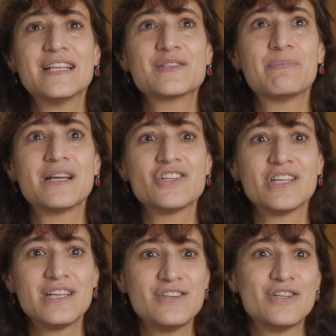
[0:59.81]
it's much
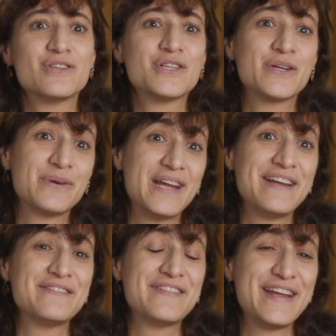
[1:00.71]
easier to
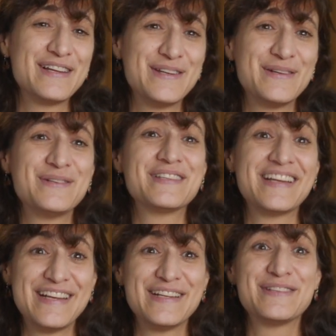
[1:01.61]
create fake news than
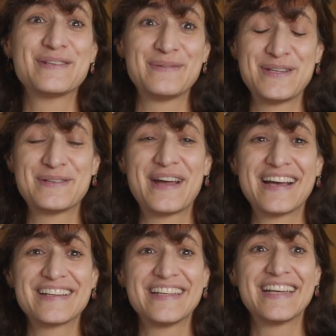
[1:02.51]
it is to
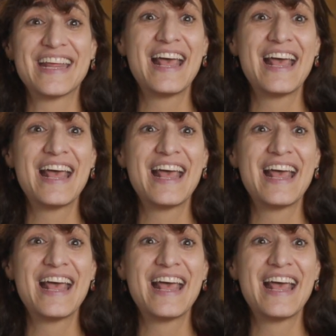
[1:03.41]
retract it.